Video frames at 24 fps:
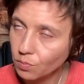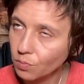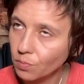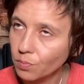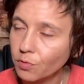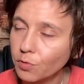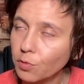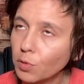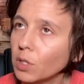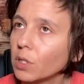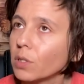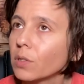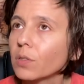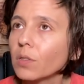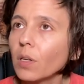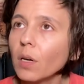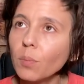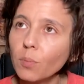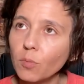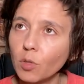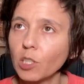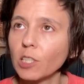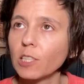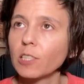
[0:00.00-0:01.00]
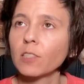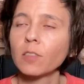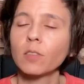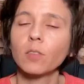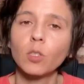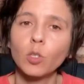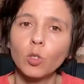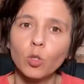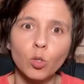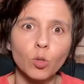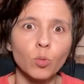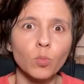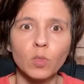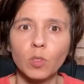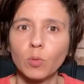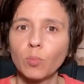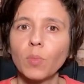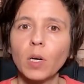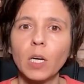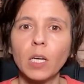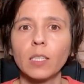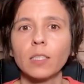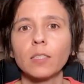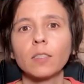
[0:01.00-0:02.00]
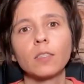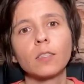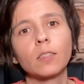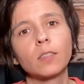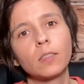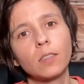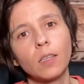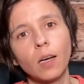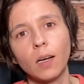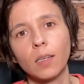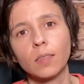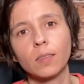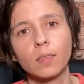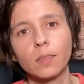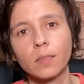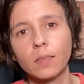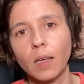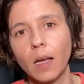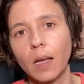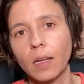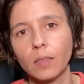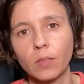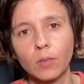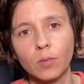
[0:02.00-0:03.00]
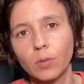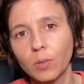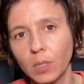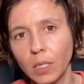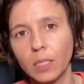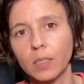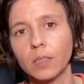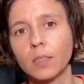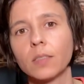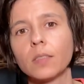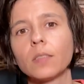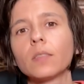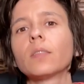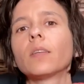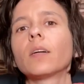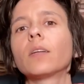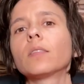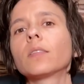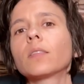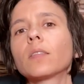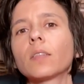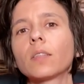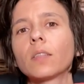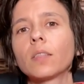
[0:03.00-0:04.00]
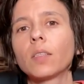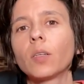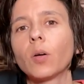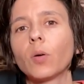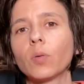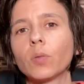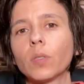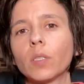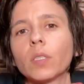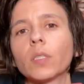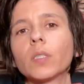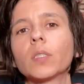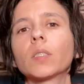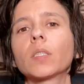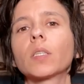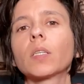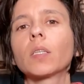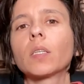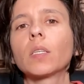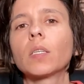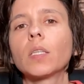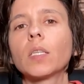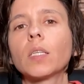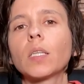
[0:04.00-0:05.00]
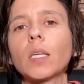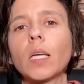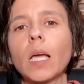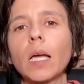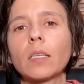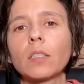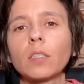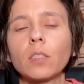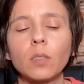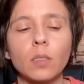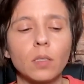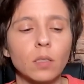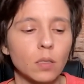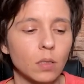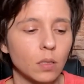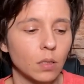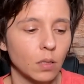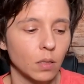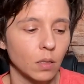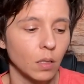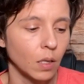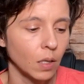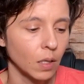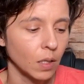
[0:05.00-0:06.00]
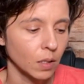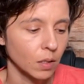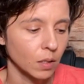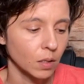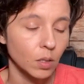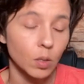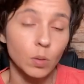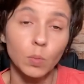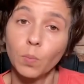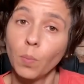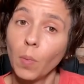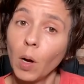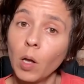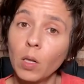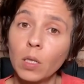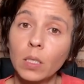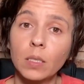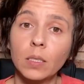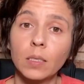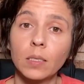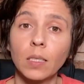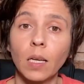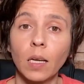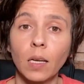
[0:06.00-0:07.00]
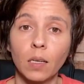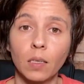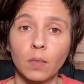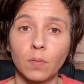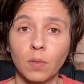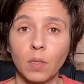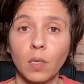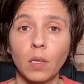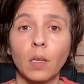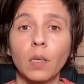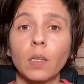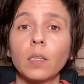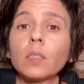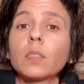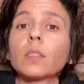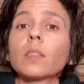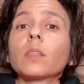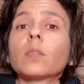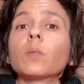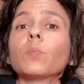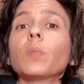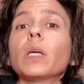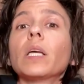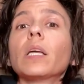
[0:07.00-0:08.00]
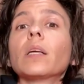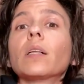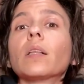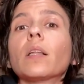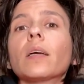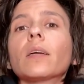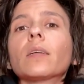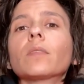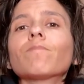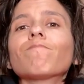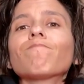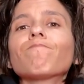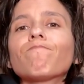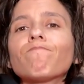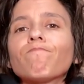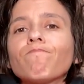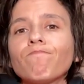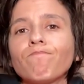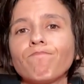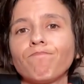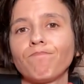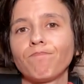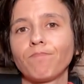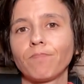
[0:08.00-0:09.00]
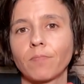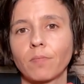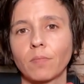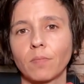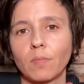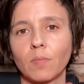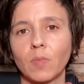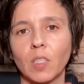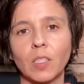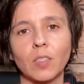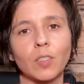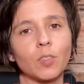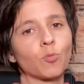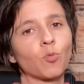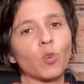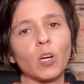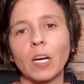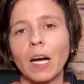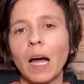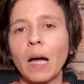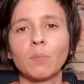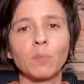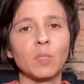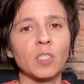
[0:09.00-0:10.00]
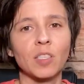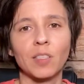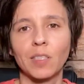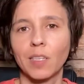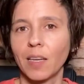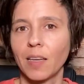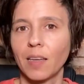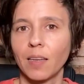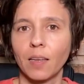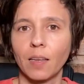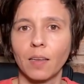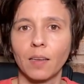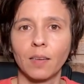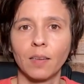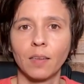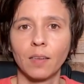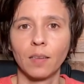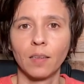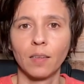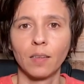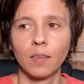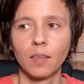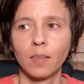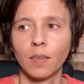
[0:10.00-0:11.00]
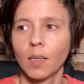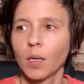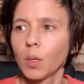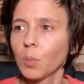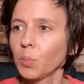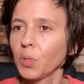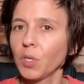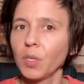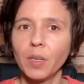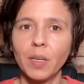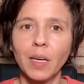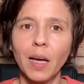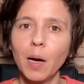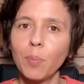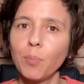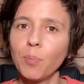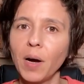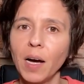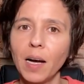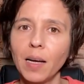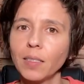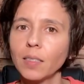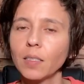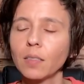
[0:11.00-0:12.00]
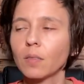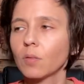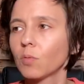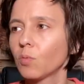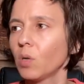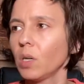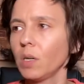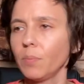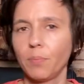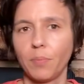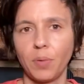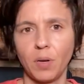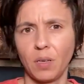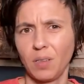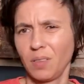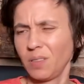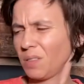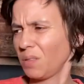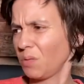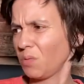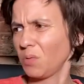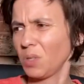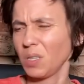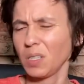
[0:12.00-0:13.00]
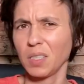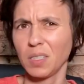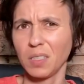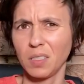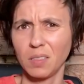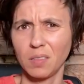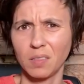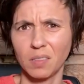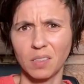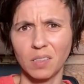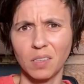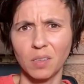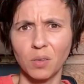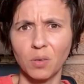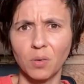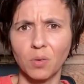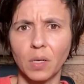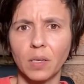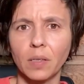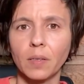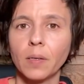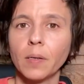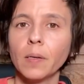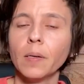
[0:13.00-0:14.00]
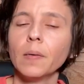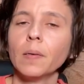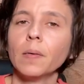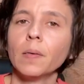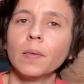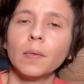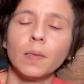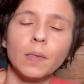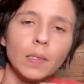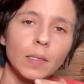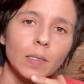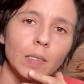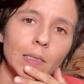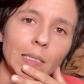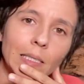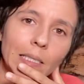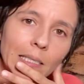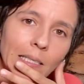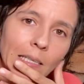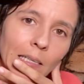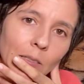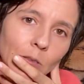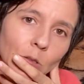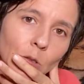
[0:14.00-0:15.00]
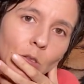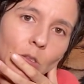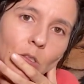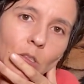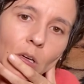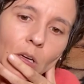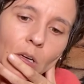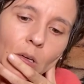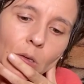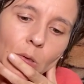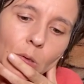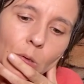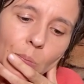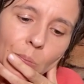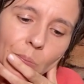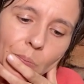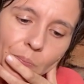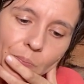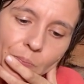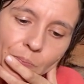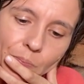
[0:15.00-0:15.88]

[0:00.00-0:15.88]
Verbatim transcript: for some reason, the human mind is just that crazy that it's going to go there. It's going to catch the, the, the smallest negative thing and it's going to make you like, mm, this is where I'm staying. But you got positive, what, what? Go away. You know, so...